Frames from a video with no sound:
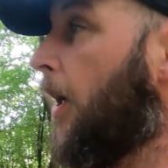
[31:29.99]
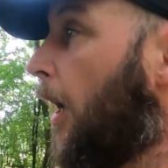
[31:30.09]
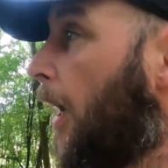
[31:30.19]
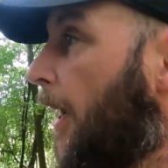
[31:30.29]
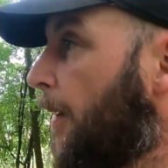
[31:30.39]

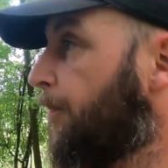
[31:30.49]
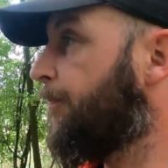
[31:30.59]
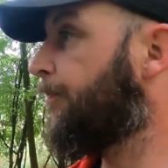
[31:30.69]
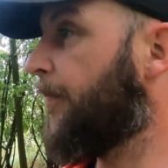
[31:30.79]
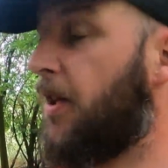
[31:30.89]
I
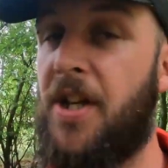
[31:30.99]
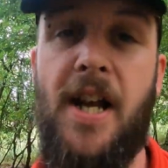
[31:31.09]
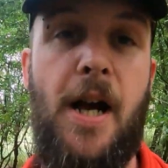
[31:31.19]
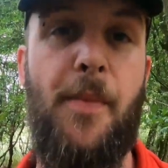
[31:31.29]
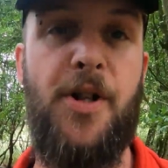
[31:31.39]
don't know
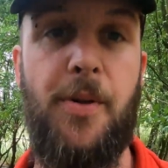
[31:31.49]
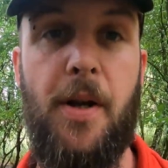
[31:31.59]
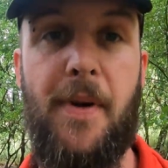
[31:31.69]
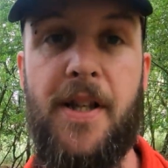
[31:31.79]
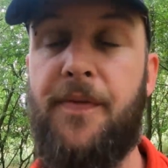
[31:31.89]
how much I'm going
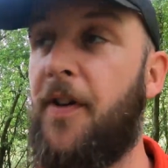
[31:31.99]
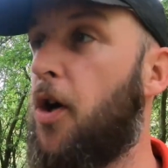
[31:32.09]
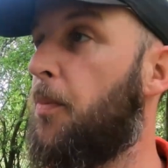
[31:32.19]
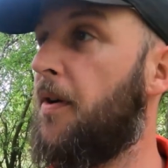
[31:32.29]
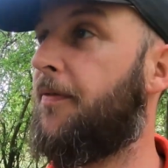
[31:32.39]
to be able to
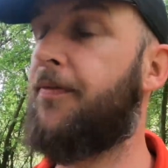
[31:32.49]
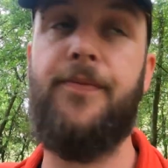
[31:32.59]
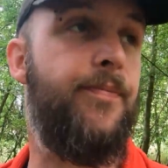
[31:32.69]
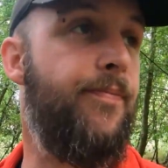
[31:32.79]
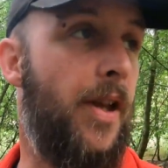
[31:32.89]
film if
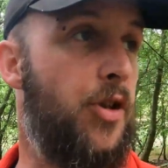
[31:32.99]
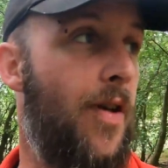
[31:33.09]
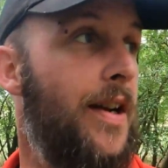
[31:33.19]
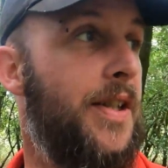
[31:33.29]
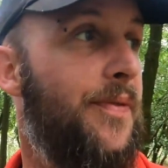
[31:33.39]
there's
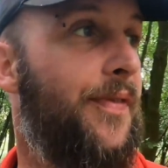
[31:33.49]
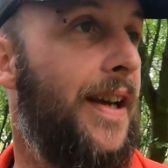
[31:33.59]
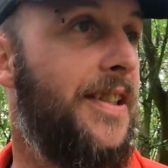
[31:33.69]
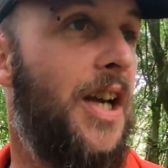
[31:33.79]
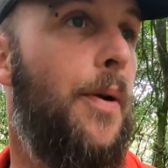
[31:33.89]
tractors and
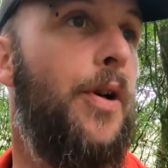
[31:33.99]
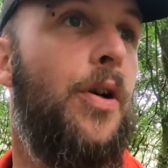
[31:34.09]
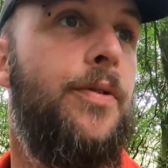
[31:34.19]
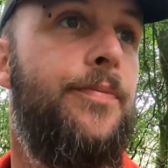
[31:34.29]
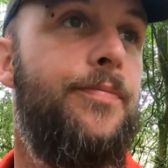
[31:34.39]
things going on.